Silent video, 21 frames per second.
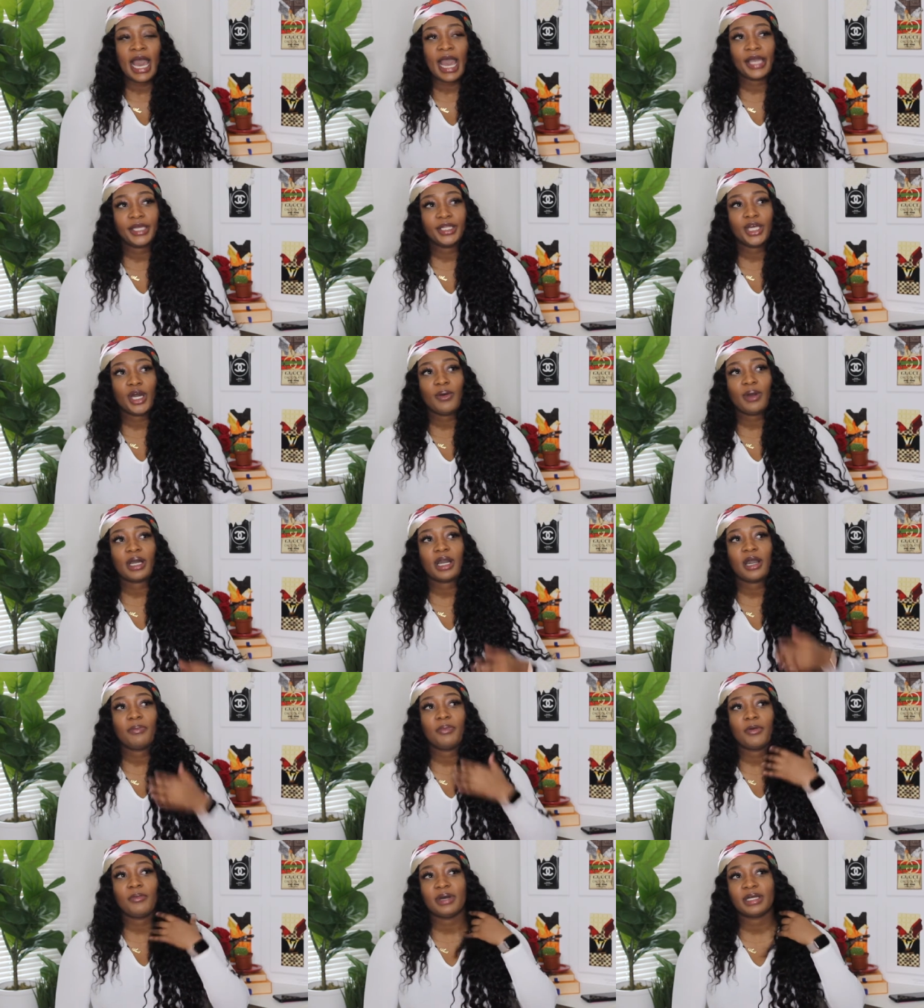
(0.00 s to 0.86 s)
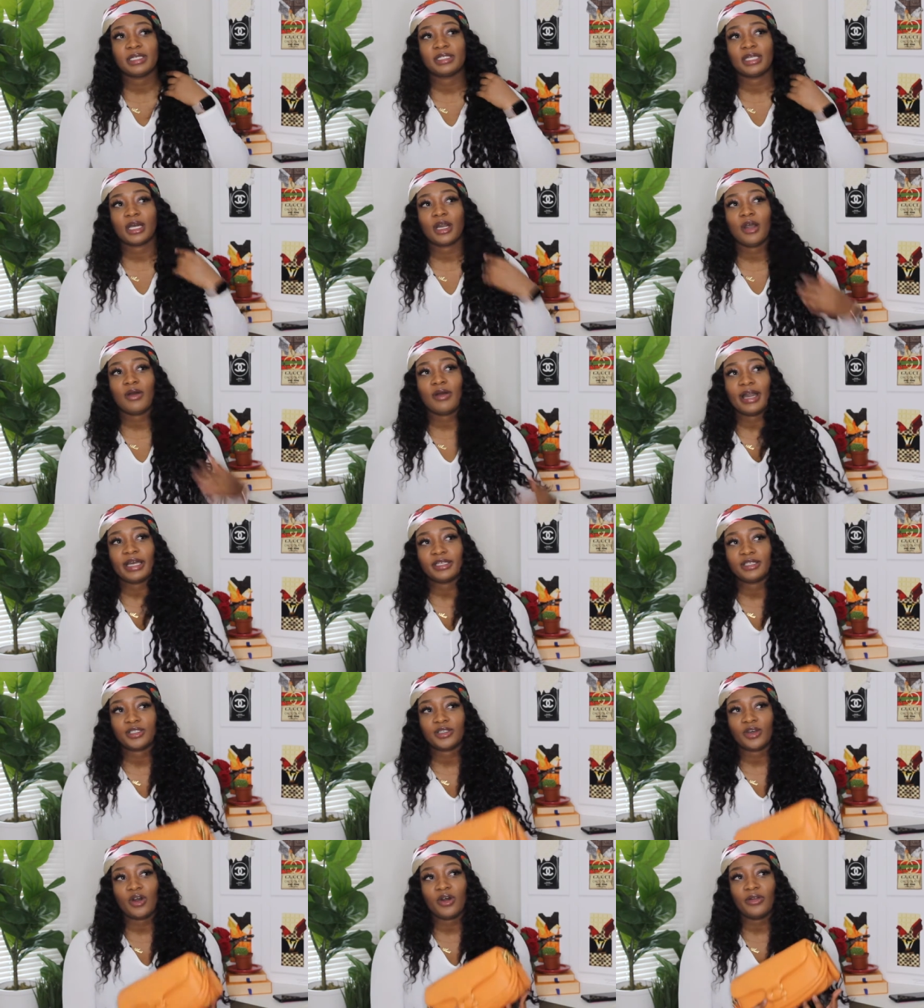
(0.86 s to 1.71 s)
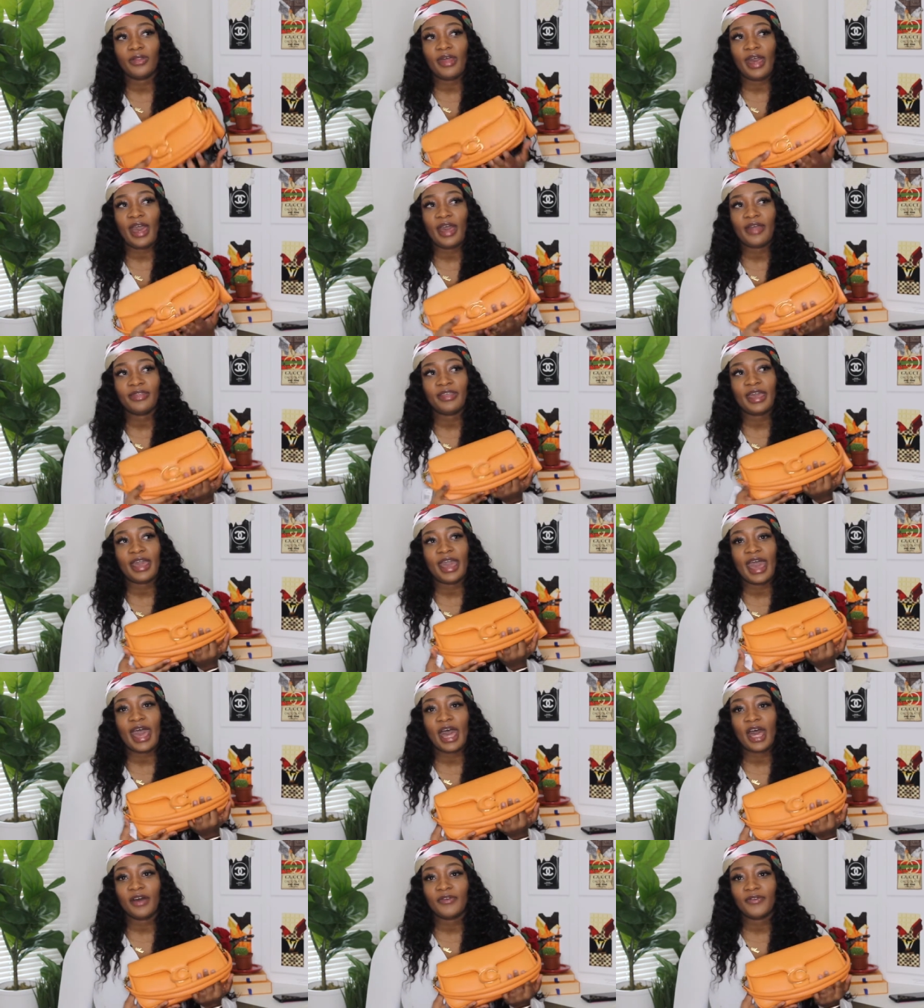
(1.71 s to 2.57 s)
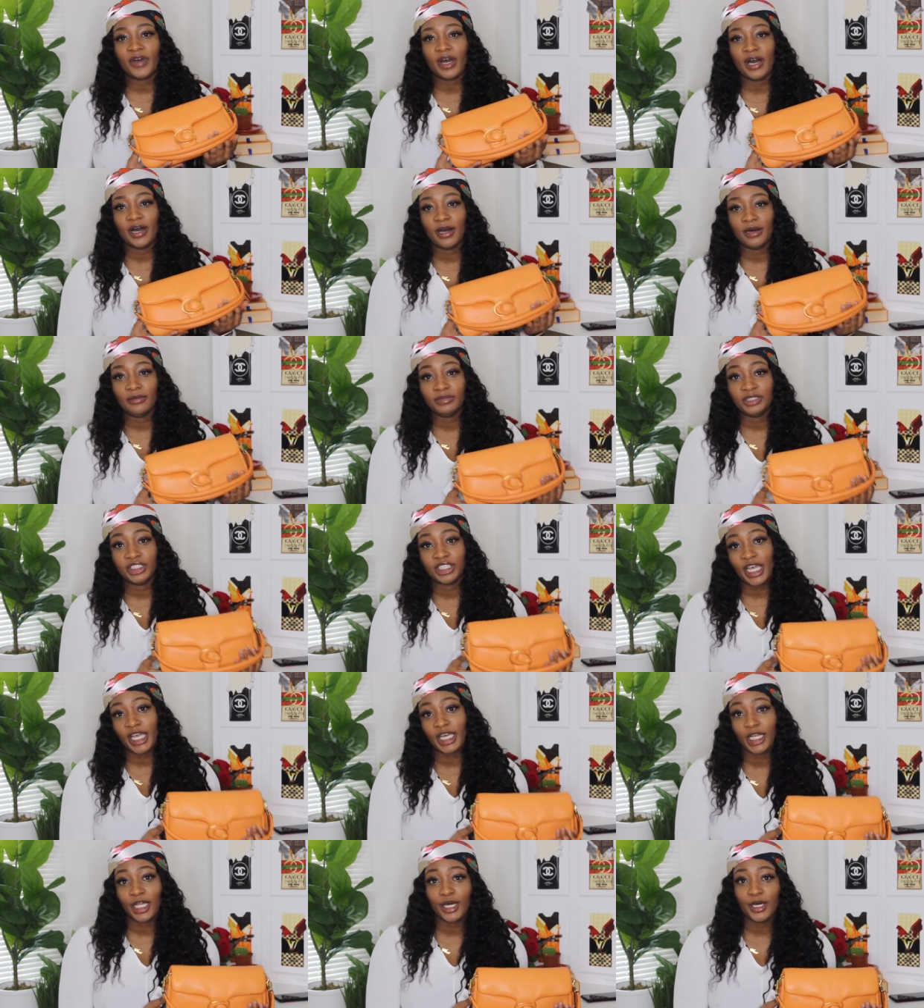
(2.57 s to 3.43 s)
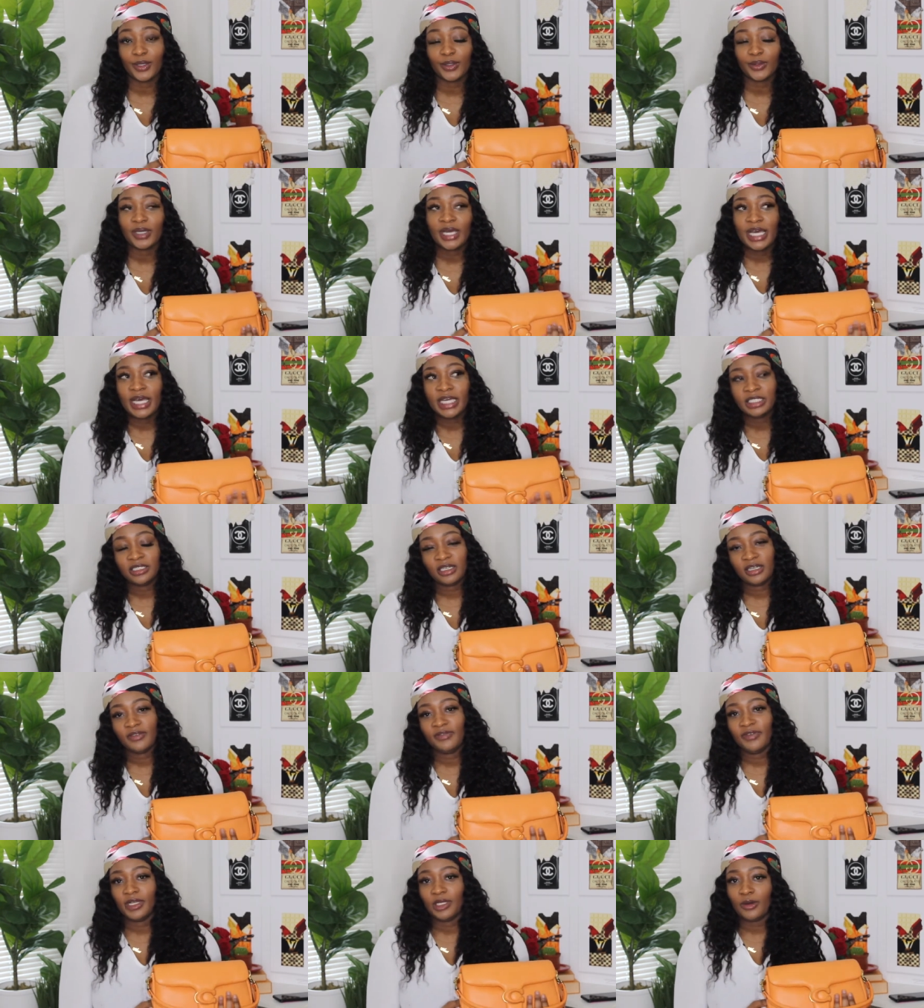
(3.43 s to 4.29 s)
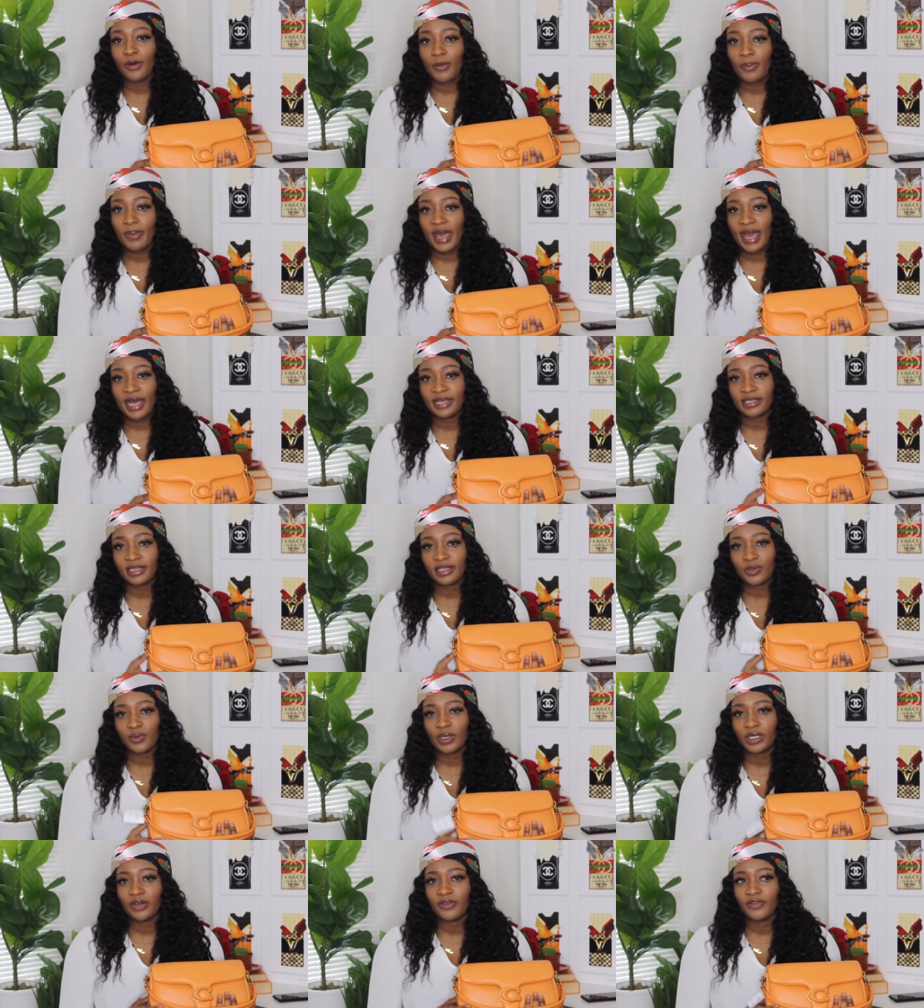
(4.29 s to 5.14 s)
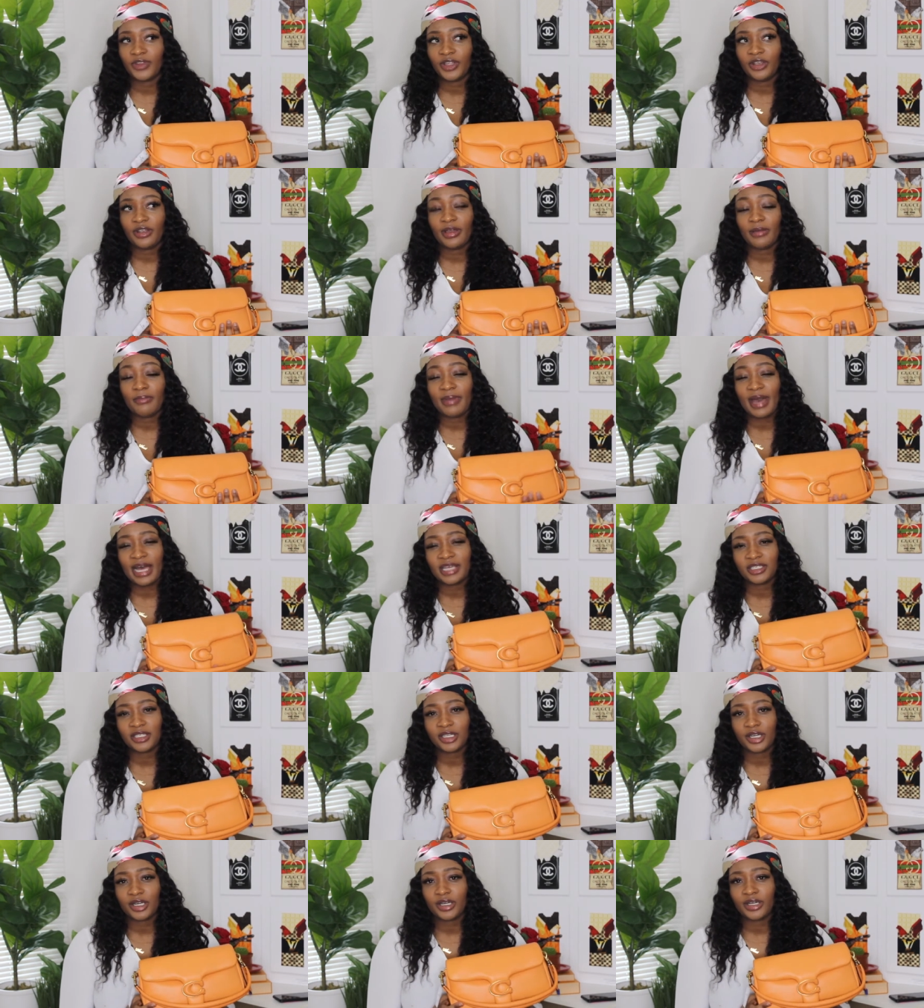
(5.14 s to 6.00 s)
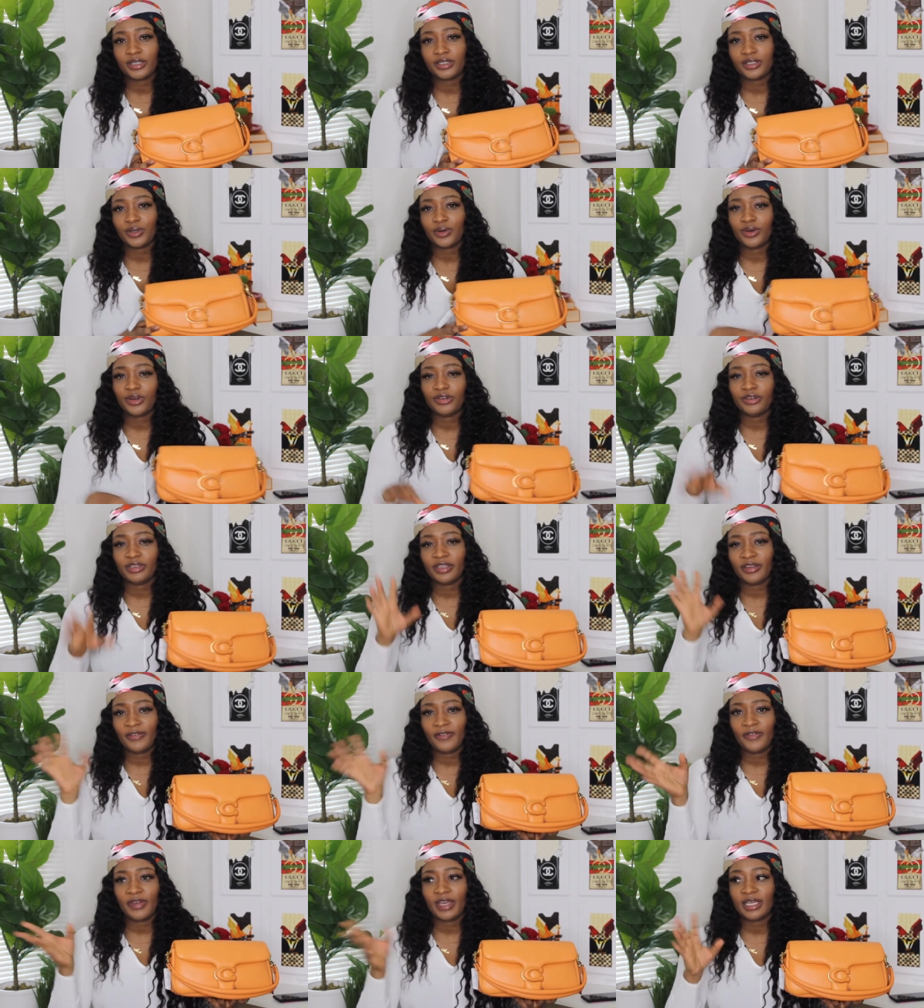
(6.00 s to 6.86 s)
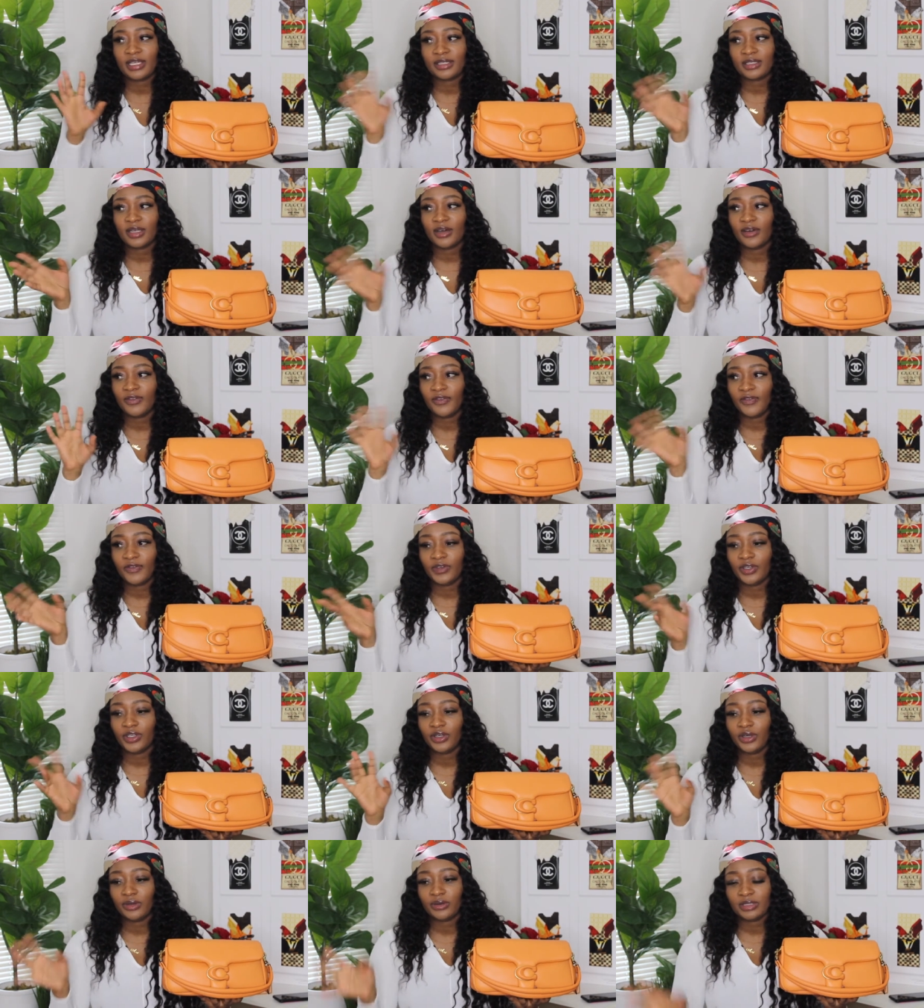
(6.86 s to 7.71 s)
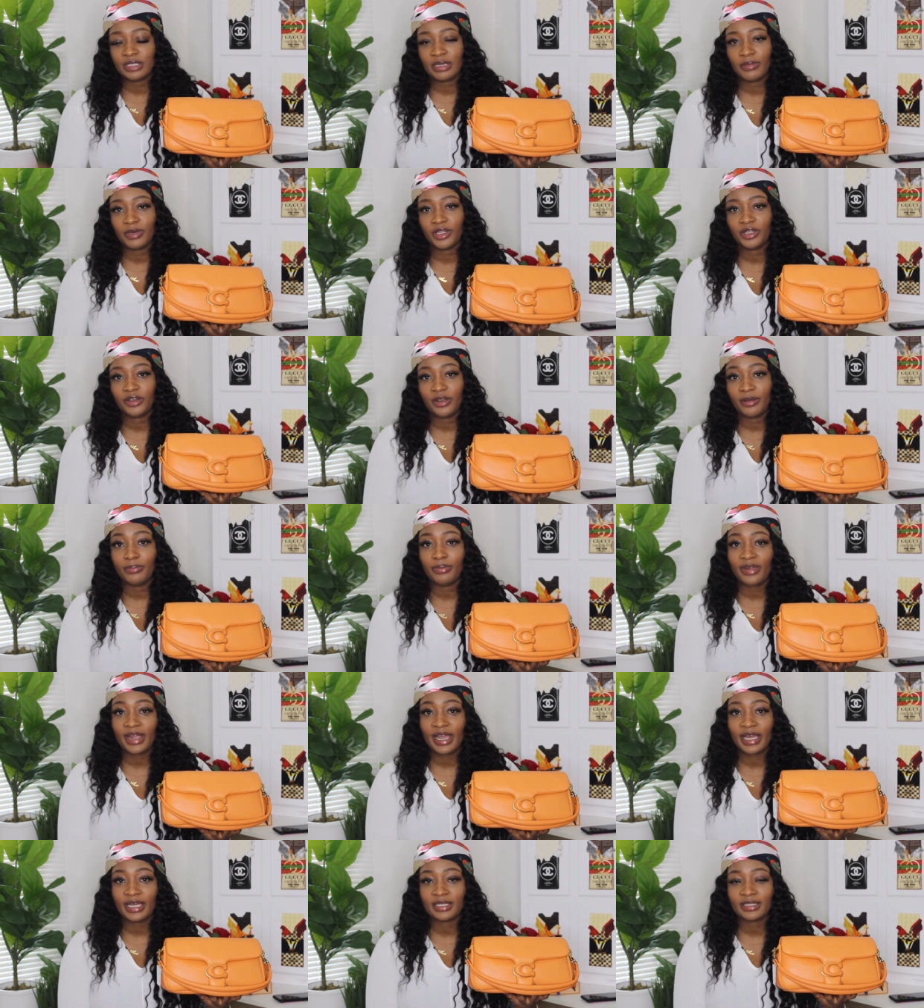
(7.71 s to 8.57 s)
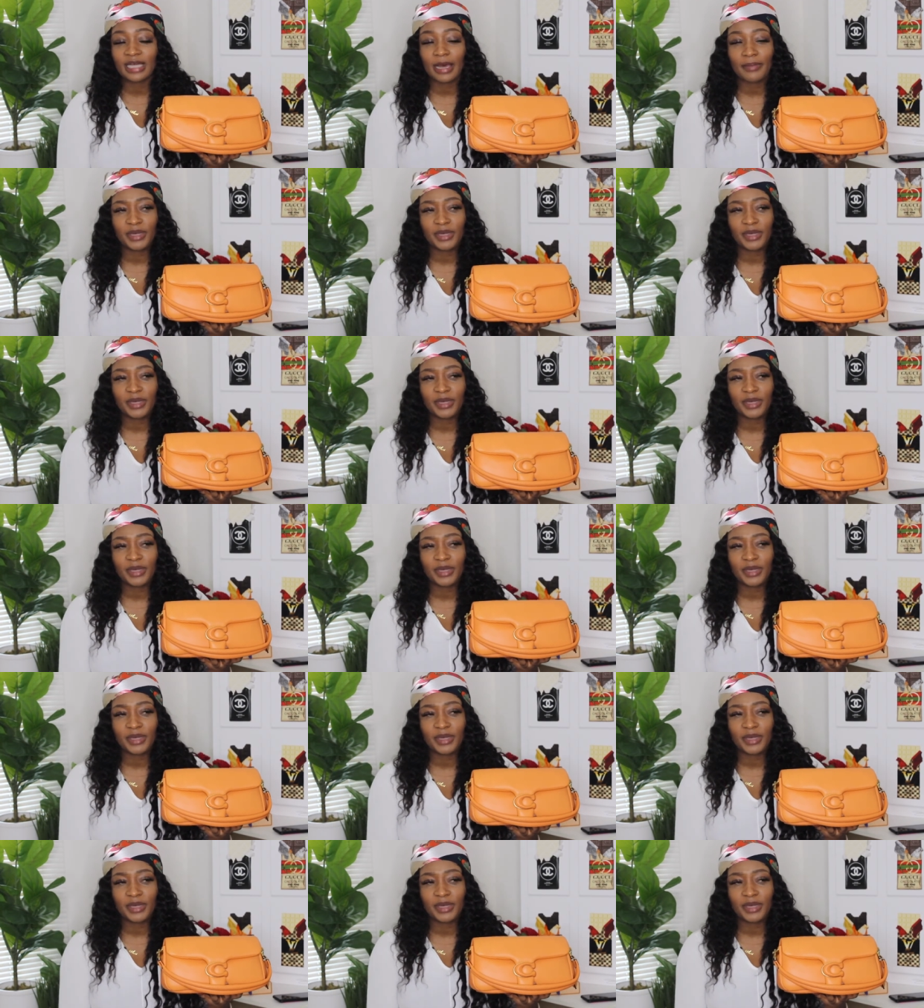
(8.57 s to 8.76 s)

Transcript: I know a couple months ago I saw that they have um, J Lo, Jennifer Lopez as one of their ambassadors or the face of you know some of their brands.